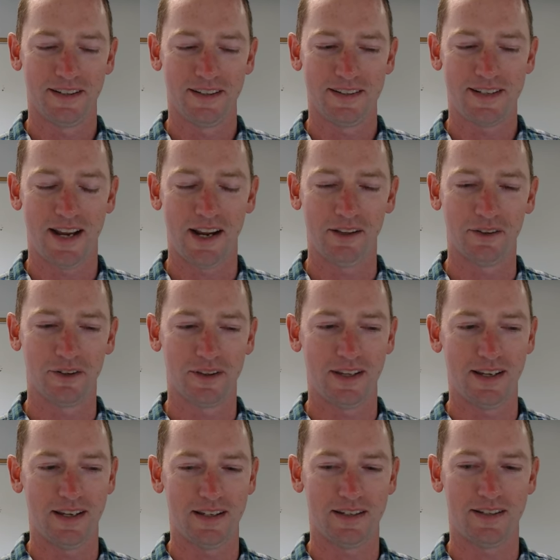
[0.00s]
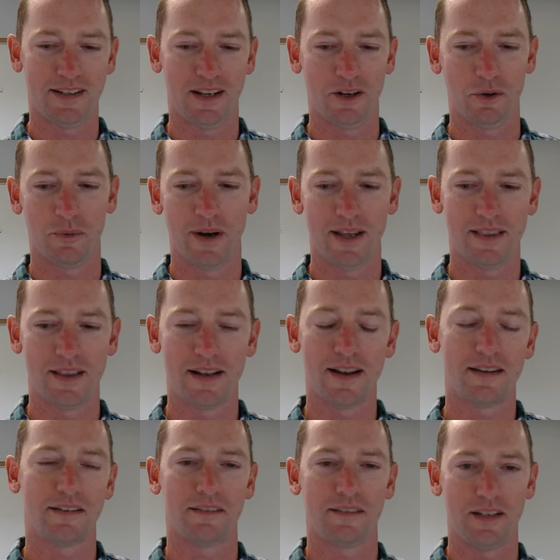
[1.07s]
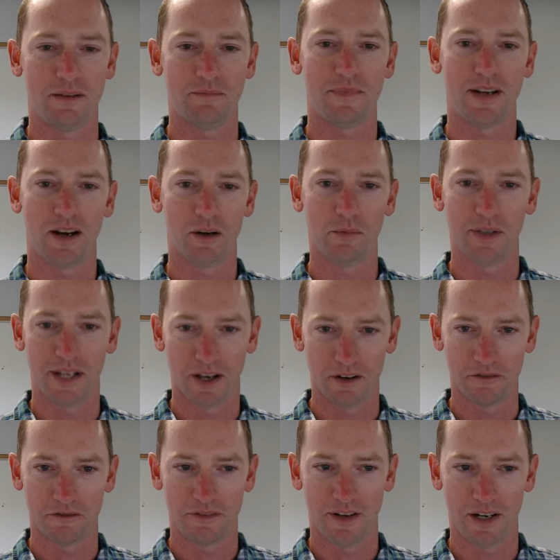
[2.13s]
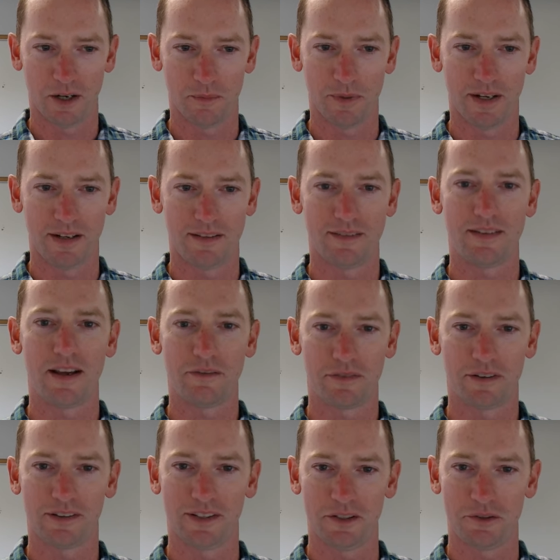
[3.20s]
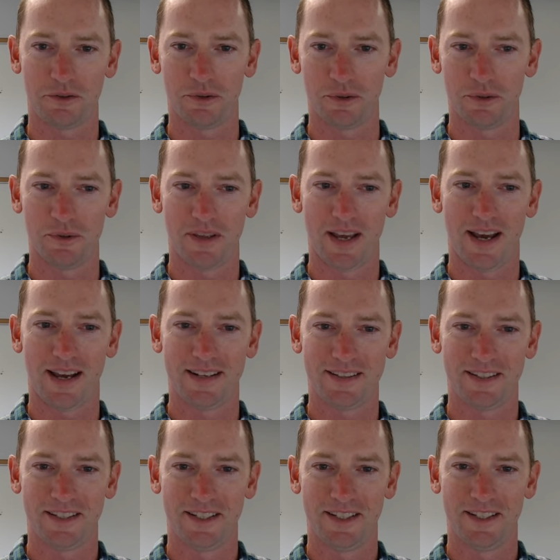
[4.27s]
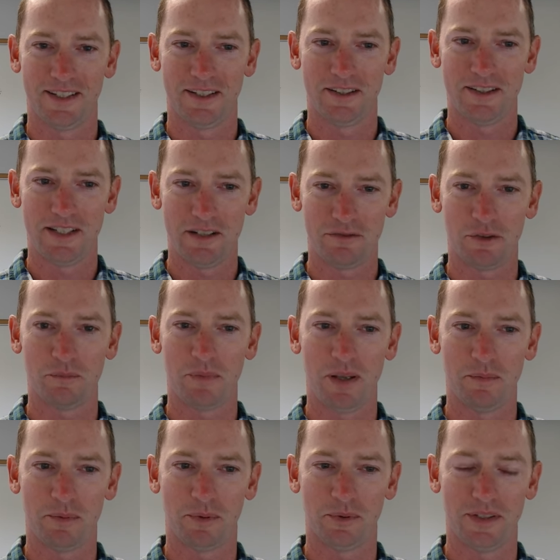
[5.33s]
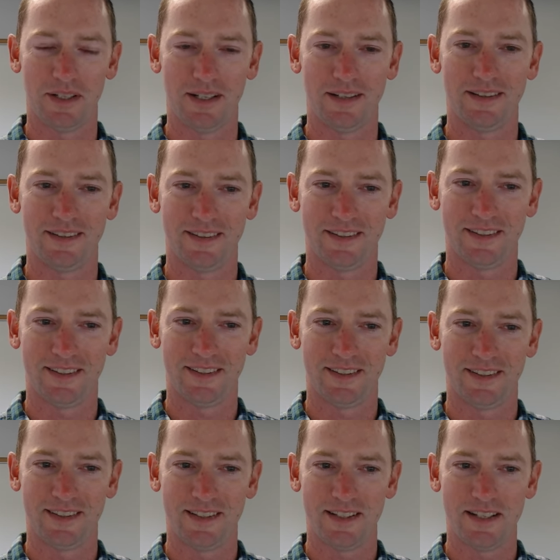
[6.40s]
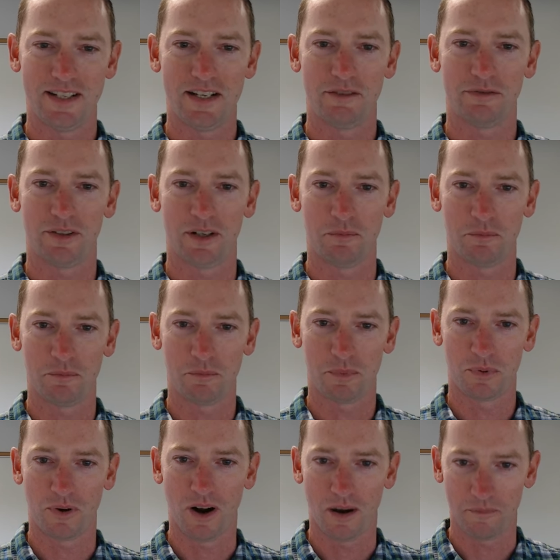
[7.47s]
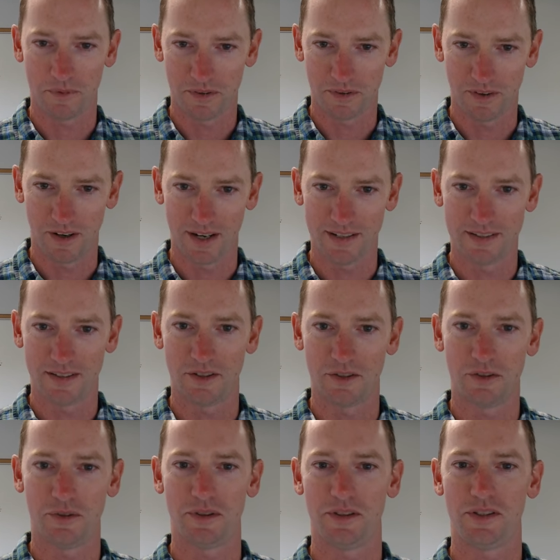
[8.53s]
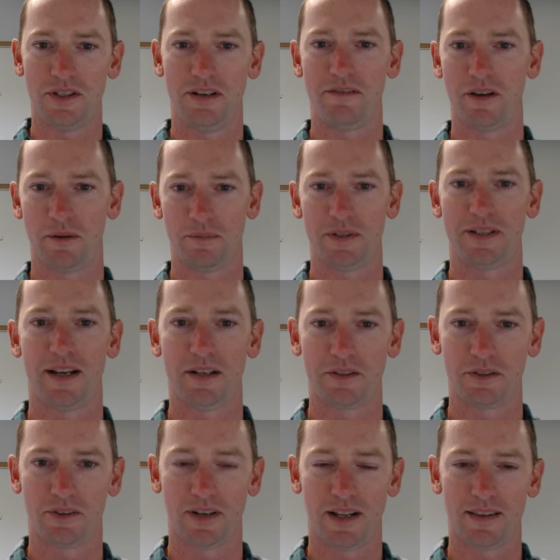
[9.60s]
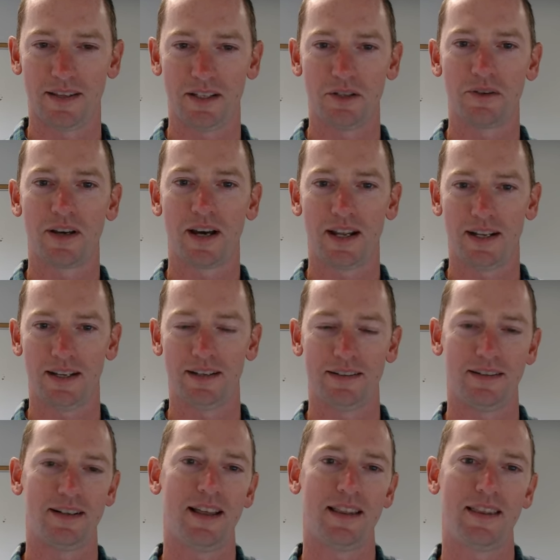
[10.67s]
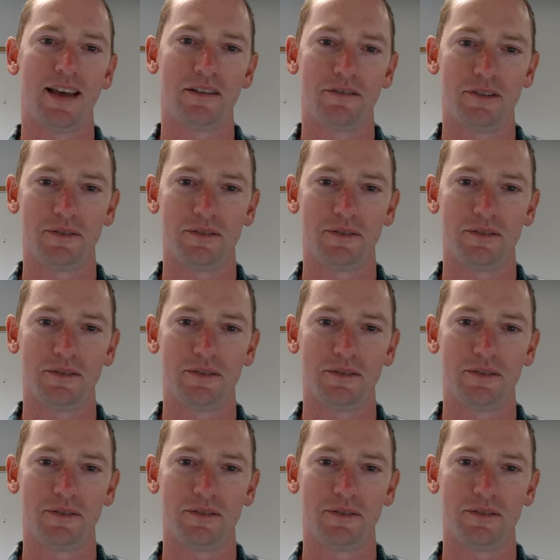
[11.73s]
tailor these in a way that doesn't seem terribly unfair but it's definitely true that different people need different prompts right to to achieve their potential and i think you kind of hinted at that a few